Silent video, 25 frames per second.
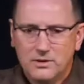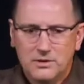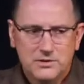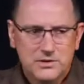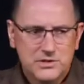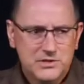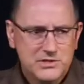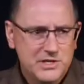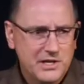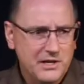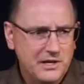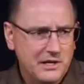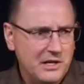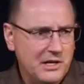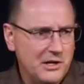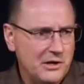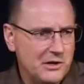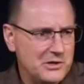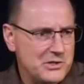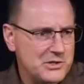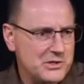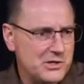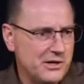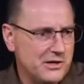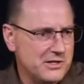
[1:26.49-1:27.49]
The setting here
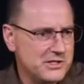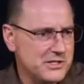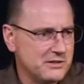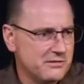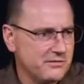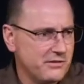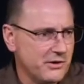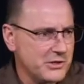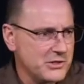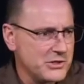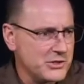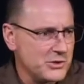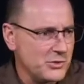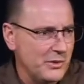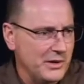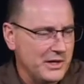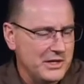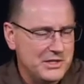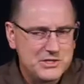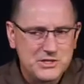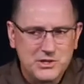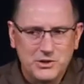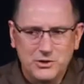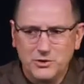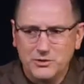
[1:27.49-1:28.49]
starts in verse
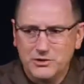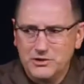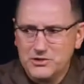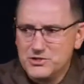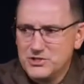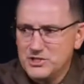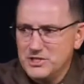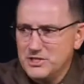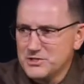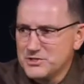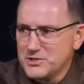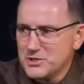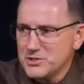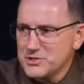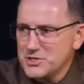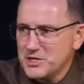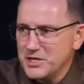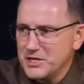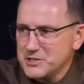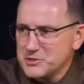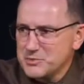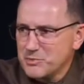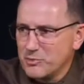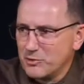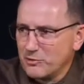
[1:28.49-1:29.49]
22, and Jesus
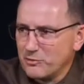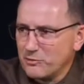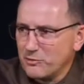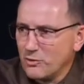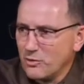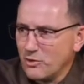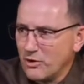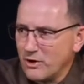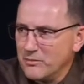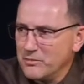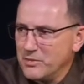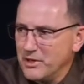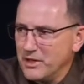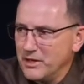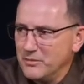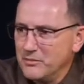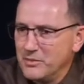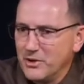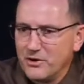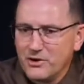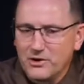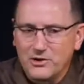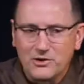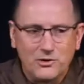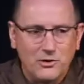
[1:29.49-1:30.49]
has performed a
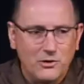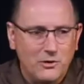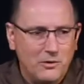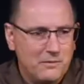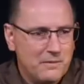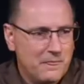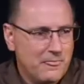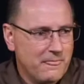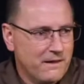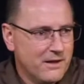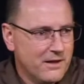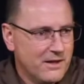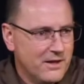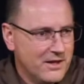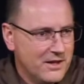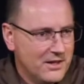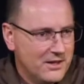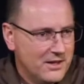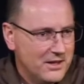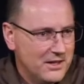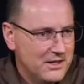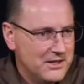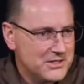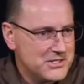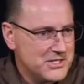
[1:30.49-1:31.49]
miracle.
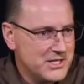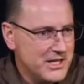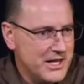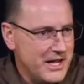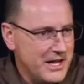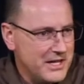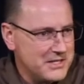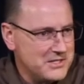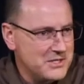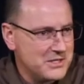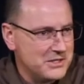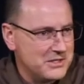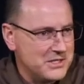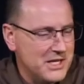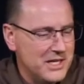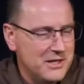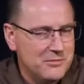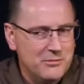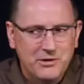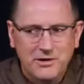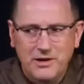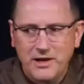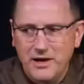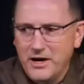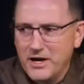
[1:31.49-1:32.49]
He has cast the
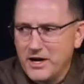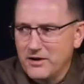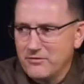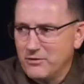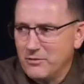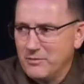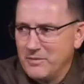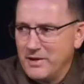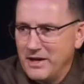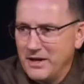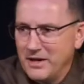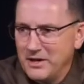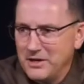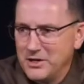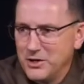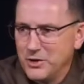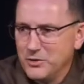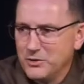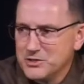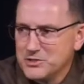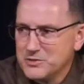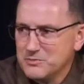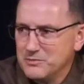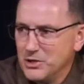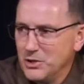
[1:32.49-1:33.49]
demon out of a man who
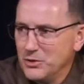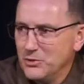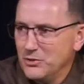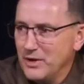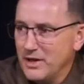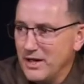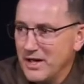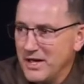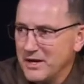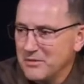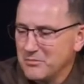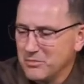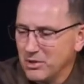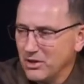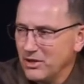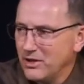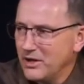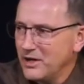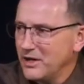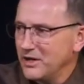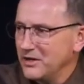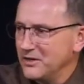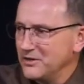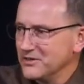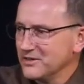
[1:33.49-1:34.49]
is mute and
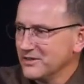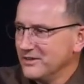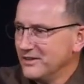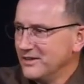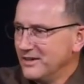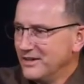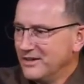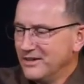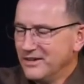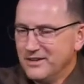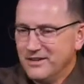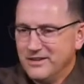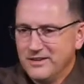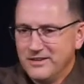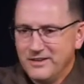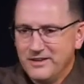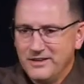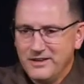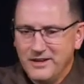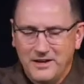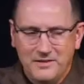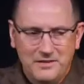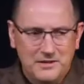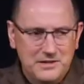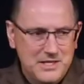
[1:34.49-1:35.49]
blind.
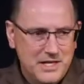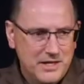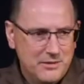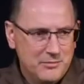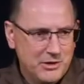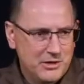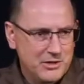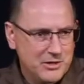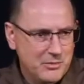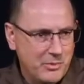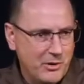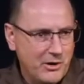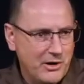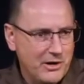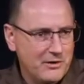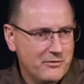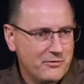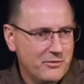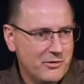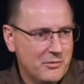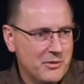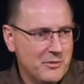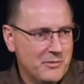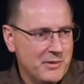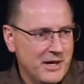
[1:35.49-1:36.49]
And the demon departed
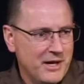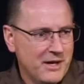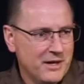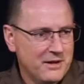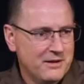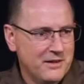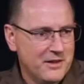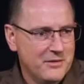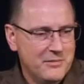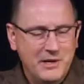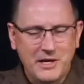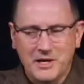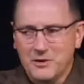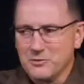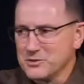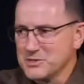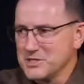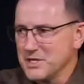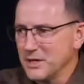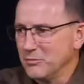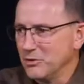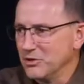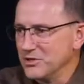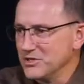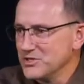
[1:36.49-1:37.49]
from the man, and the man was
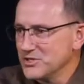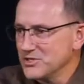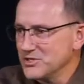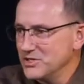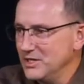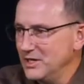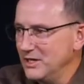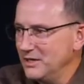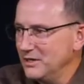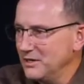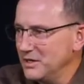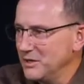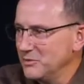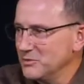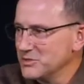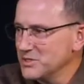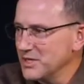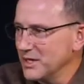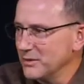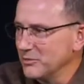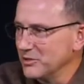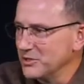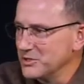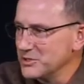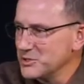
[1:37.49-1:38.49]
able to see and he was
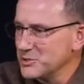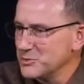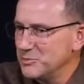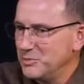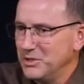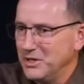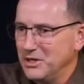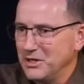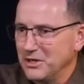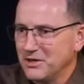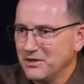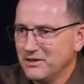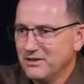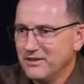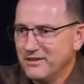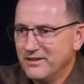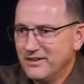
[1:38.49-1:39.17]
able to speak.